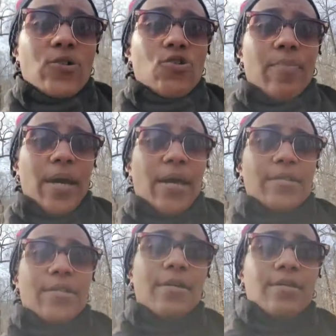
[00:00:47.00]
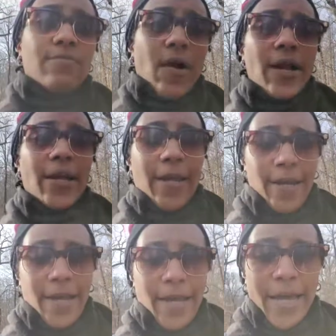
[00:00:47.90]
your past, right?
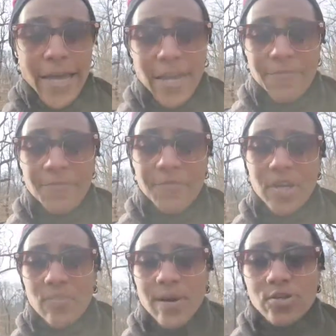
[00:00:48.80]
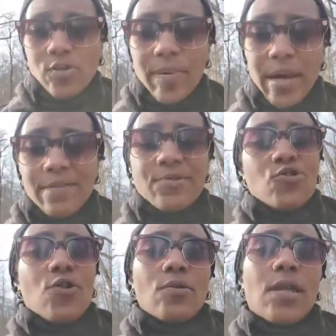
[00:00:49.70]
And if you forget about your past but
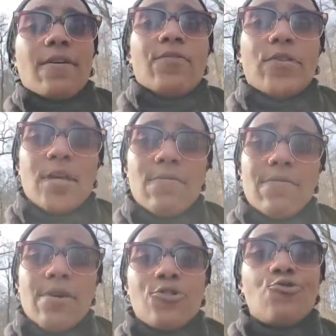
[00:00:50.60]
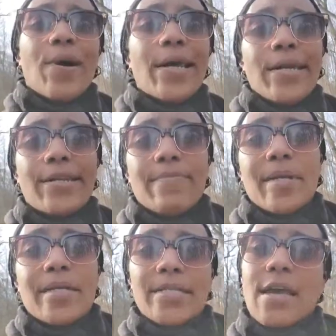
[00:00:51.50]
you don't love yourself, you might end up
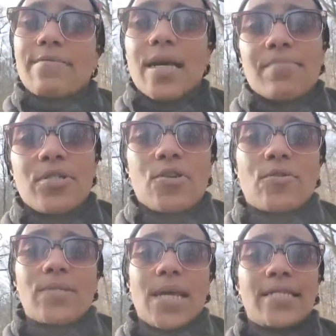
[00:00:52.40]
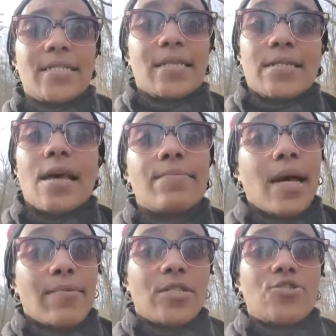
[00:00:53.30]
in the same type of circumstances, the same
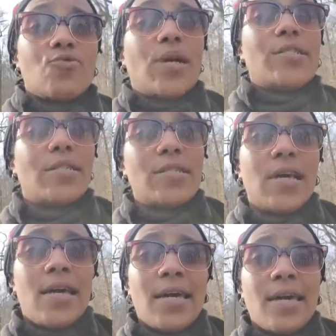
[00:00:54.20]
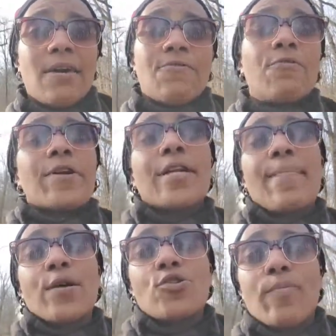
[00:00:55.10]
type of situations. If you forget
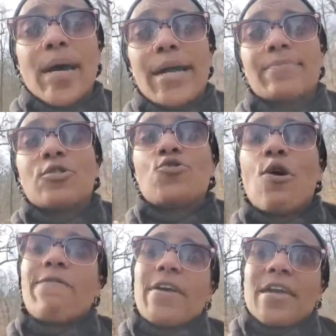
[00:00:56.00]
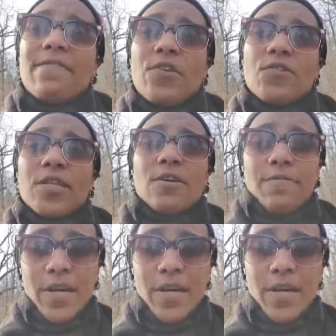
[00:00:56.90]
about your past but you don't forgive yourself,